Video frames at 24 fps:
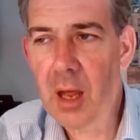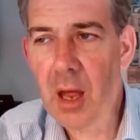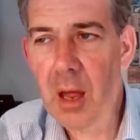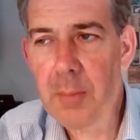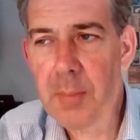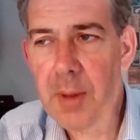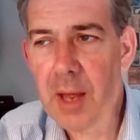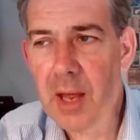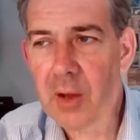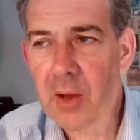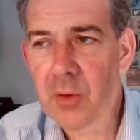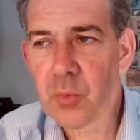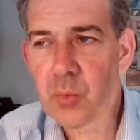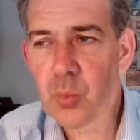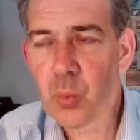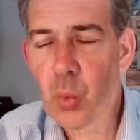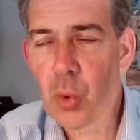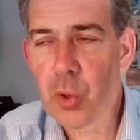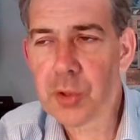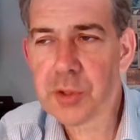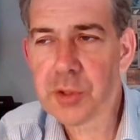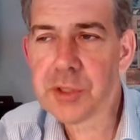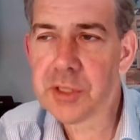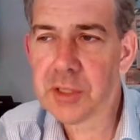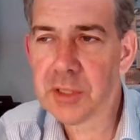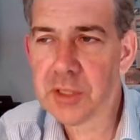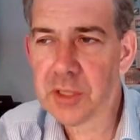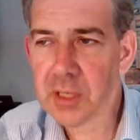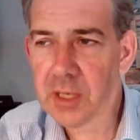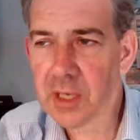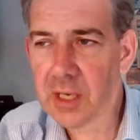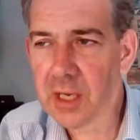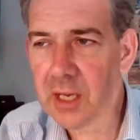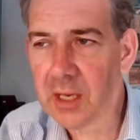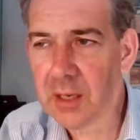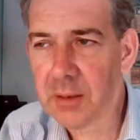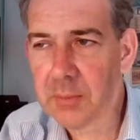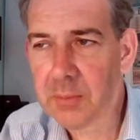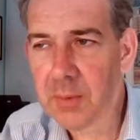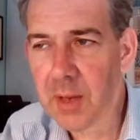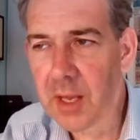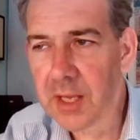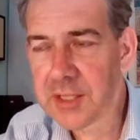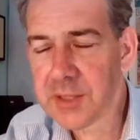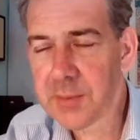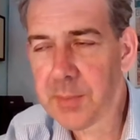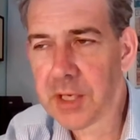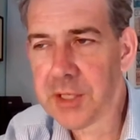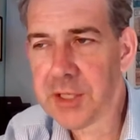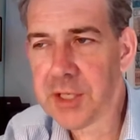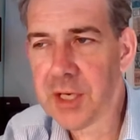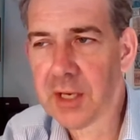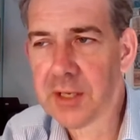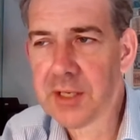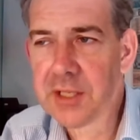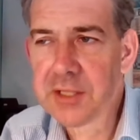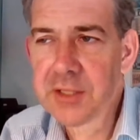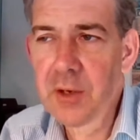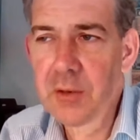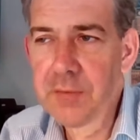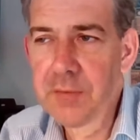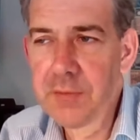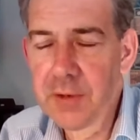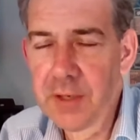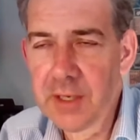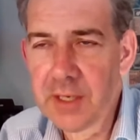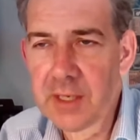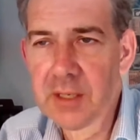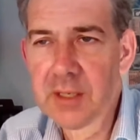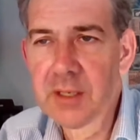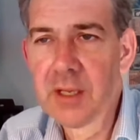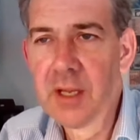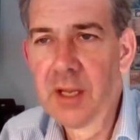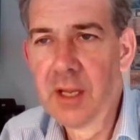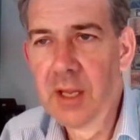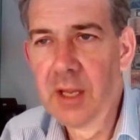about what Azerbaijan is offering